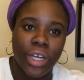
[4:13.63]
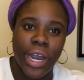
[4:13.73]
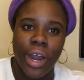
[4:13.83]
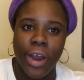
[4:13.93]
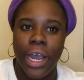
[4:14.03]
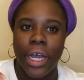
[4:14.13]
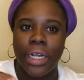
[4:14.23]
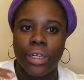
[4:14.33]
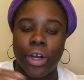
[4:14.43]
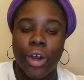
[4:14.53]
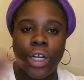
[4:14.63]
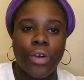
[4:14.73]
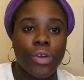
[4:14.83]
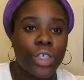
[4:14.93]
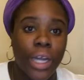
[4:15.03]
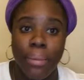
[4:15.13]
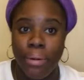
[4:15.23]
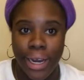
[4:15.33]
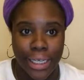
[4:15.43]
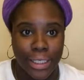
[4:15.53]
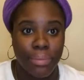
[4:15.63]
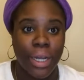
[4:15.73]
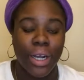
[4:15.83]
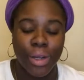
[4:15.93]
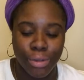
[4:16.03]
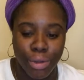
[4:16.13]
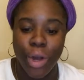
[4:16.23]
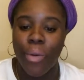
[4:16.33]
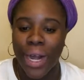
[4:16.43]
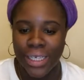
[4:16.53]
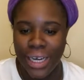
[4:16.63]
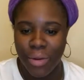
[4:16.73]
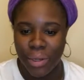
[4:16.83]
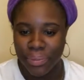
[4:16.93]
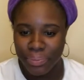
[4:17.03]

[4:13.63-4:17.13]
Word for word: hair and curly crochet braids. But go, go watch that one.